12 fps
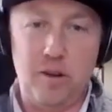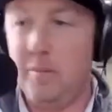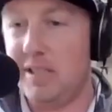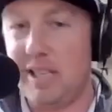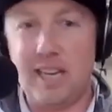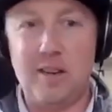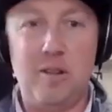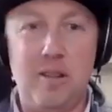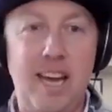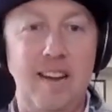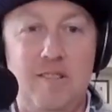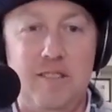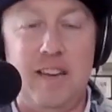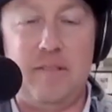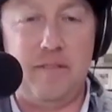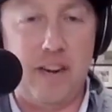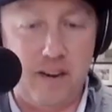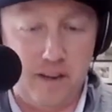30 minutes, I got to go do that. And it was like
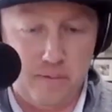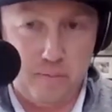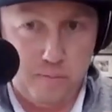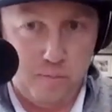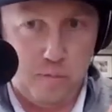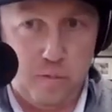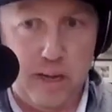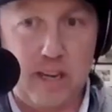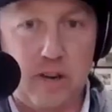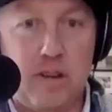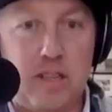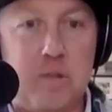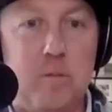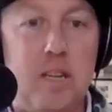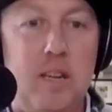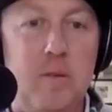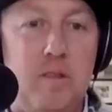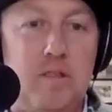very rigorous in what
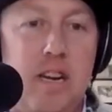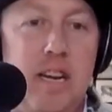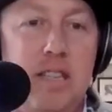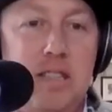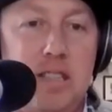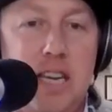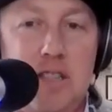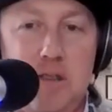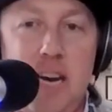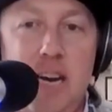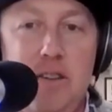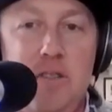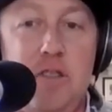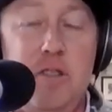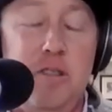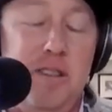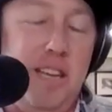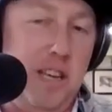he was trying to schedule out and
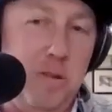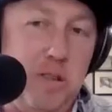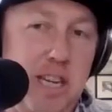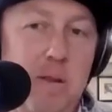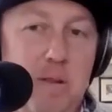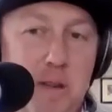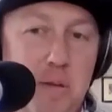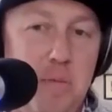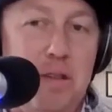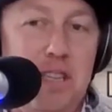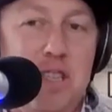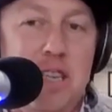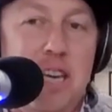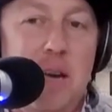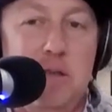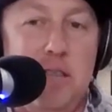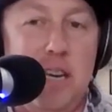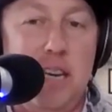do. And like you were saying with the completion
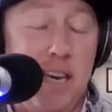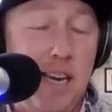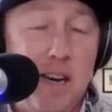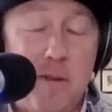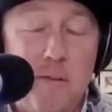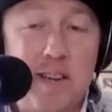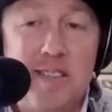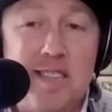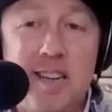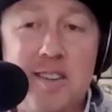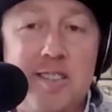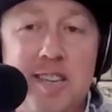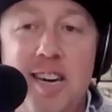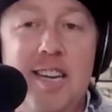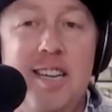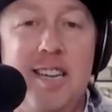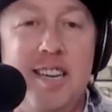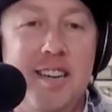games, is like, when you're done, you're
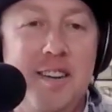done.